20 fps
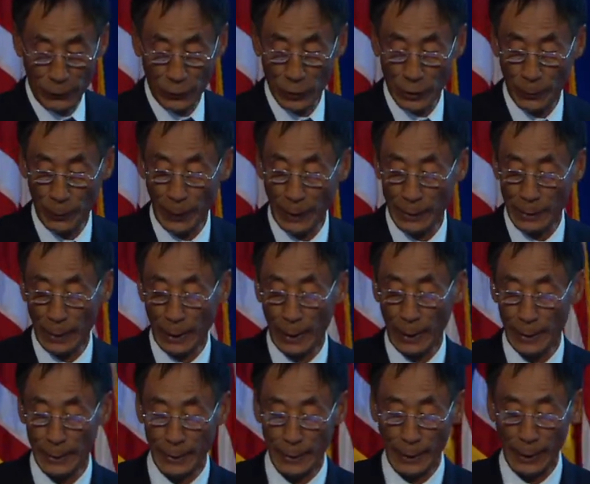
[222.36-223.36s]
first page we
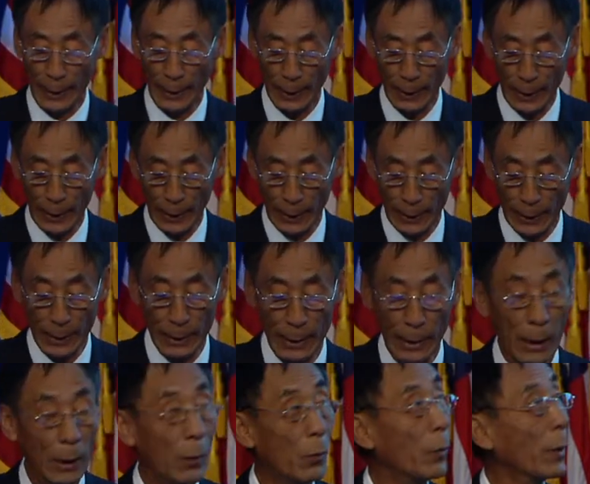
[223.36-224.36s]

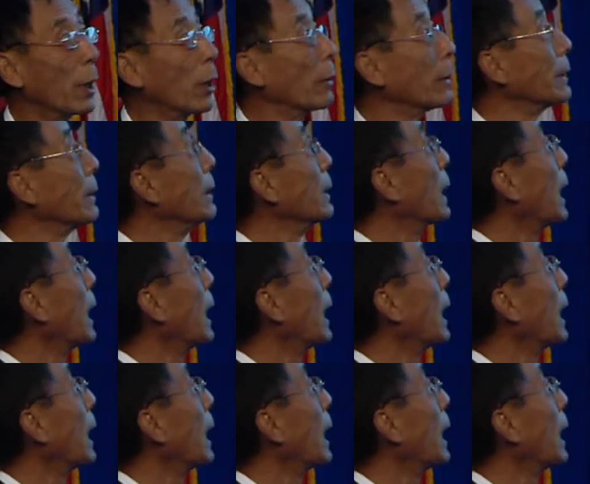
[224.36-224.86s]
already